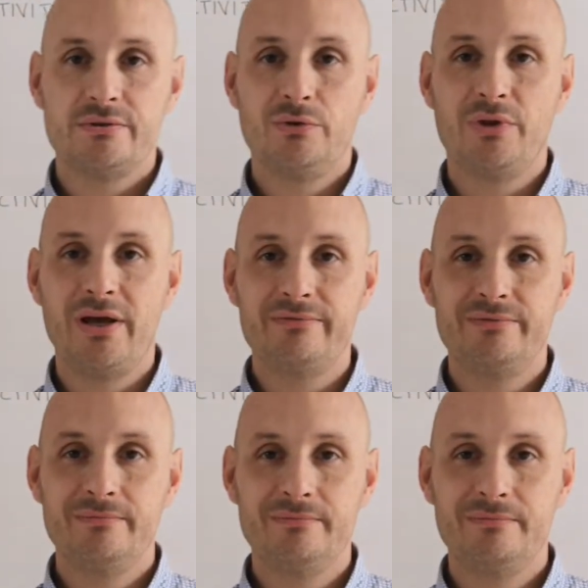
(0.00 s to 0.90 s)
You don't have
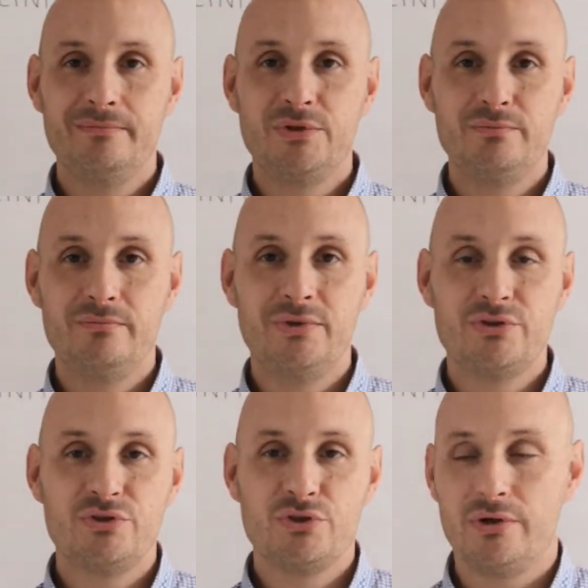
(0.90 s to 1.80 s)

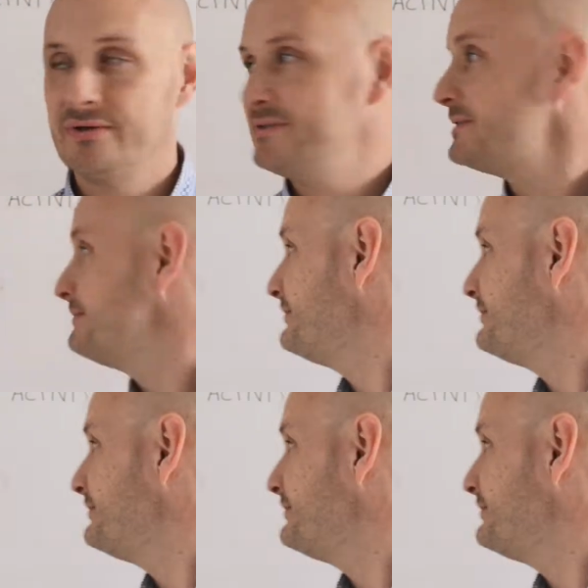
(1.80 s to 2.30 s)
much choice